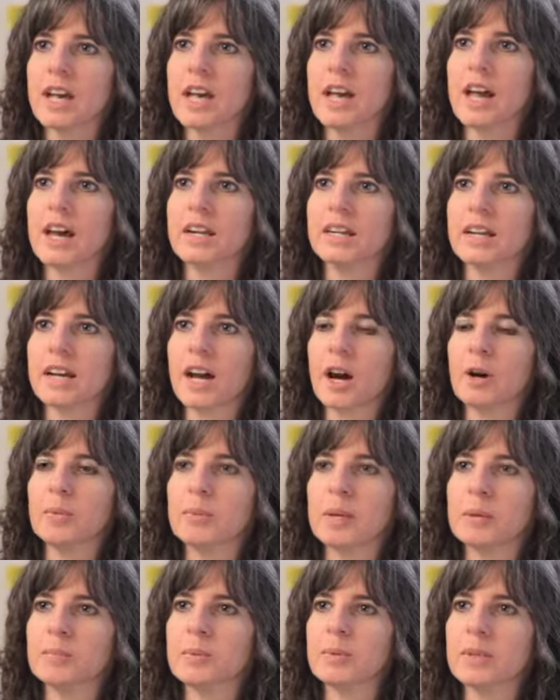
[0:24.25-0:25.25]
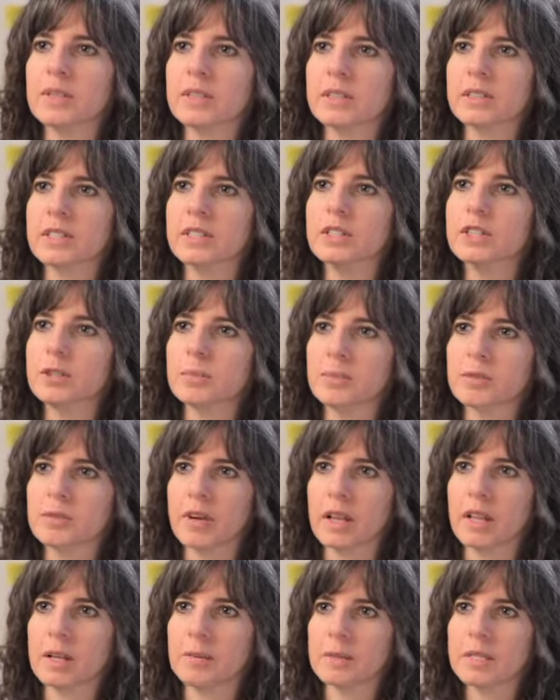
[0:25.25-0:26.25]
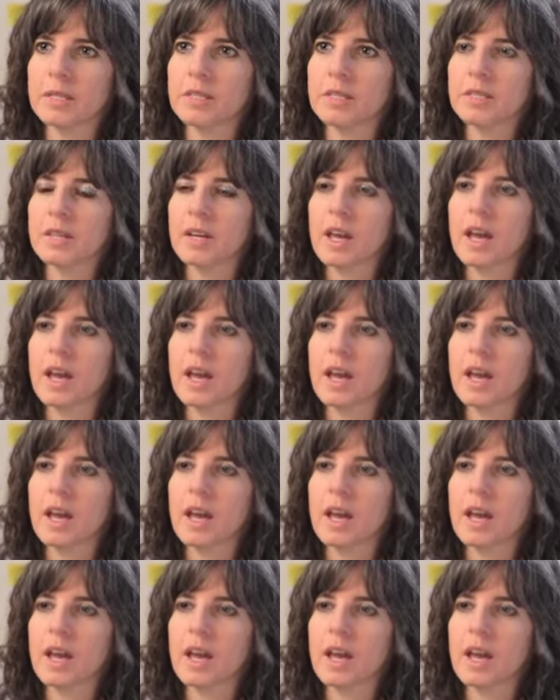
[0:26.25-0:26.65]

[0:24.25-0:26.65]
and I help people with their leadership development.